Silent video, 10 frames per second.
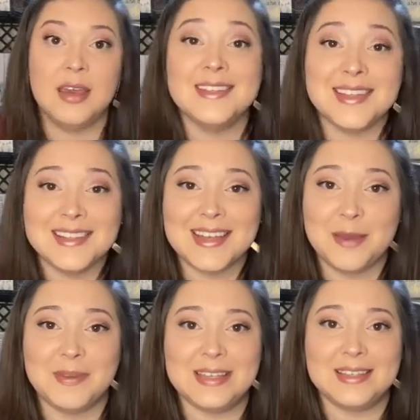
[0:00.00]
And the second
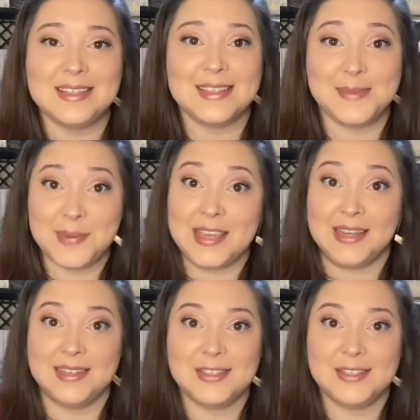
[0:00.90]
type is speed.